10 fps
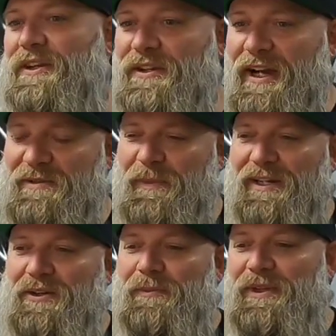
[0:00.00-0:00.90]
a lot of you guys
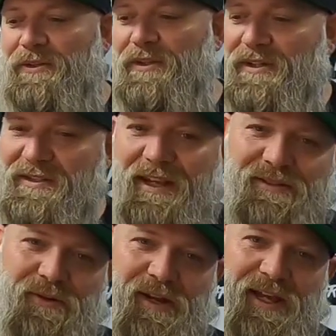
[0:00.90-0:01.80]
might know me on there as
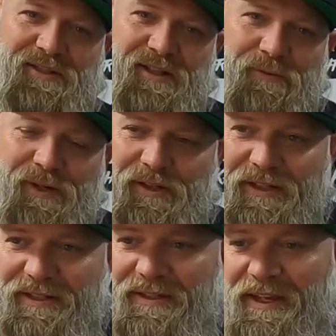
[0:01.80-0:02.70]
Daytona HD
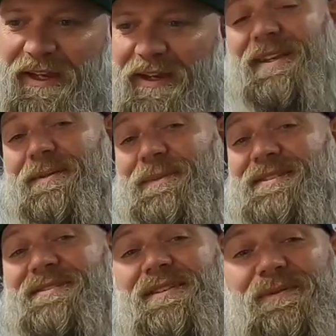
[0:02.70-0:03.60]
Wheelies. My name
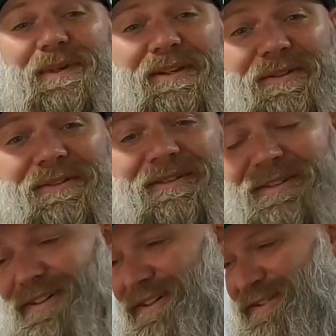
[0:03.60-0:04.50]
is Doug Meeker.
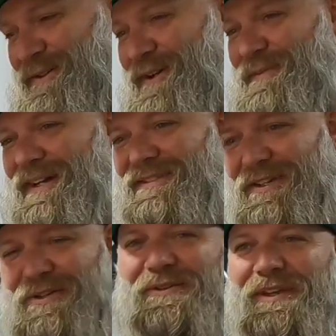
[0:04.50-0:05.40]
So everybody's
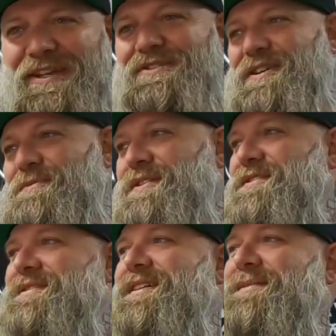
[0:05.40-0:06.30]
like, you're the HD
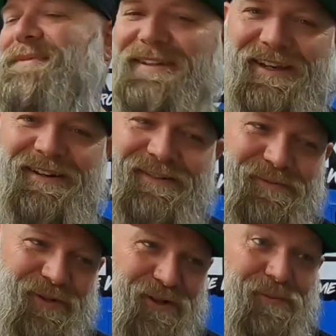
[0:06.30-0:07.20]
Wheelies guy. I'm like, yeah,
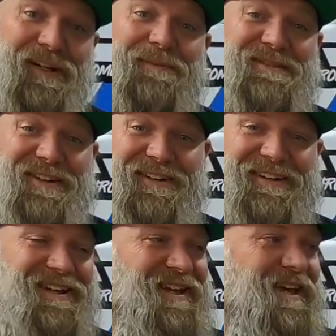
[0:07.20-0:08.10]
well, my name's
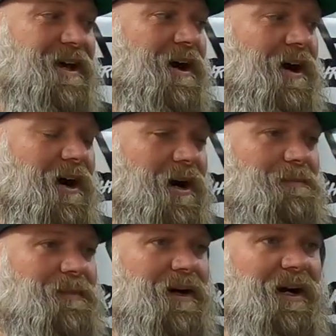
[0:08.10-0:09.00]
Doug.
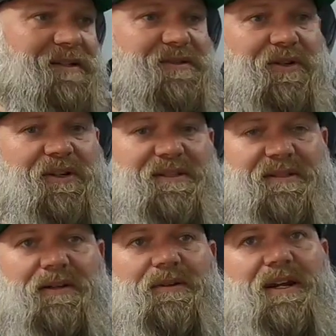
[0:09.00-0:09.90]
I started
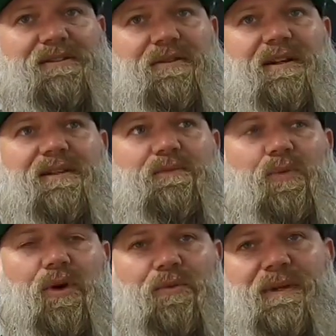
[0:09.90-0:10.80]
stunt riding, so I
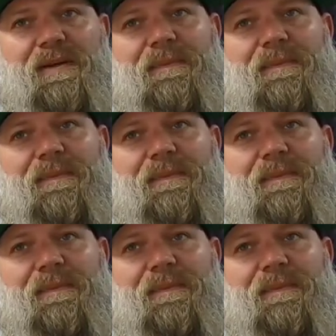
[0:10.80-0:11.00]
rode